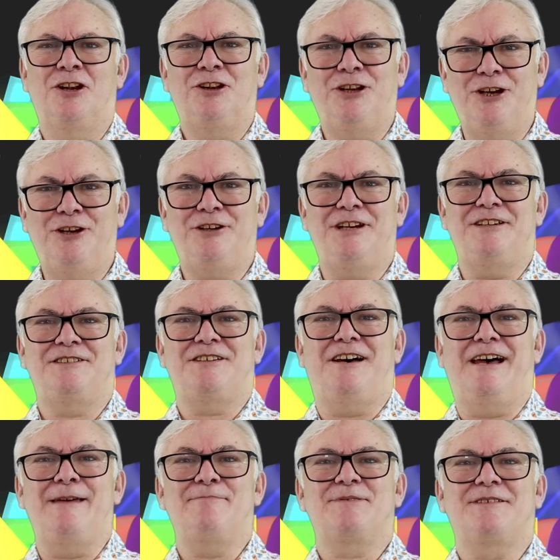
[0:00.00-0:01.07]
Learned
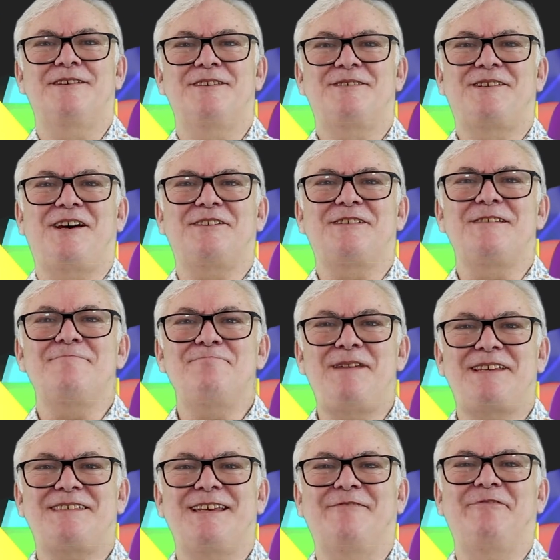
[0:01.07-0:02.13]
types started
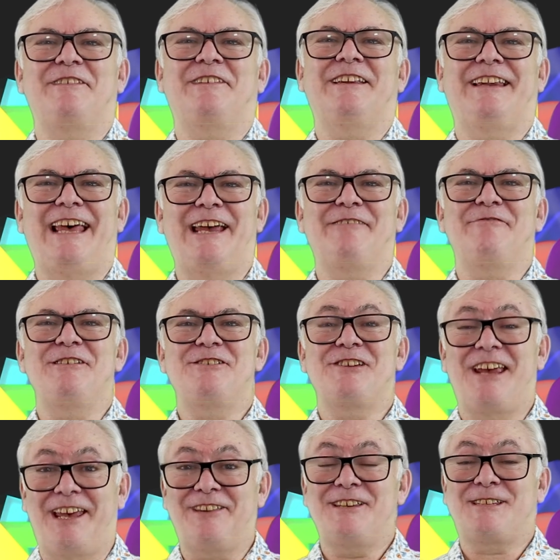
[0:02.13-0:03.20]
messing with the
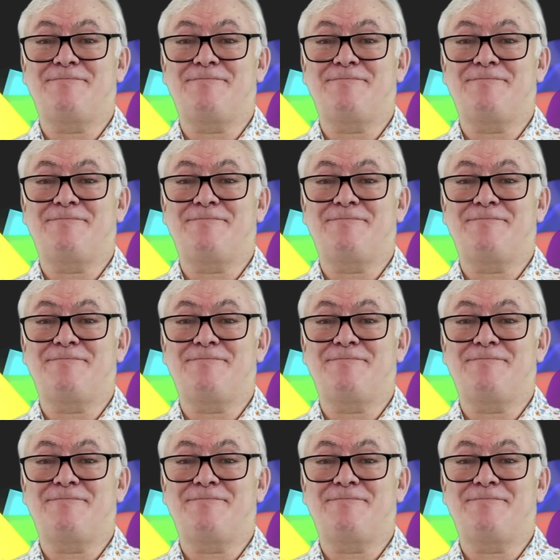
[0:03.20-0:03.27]
language and the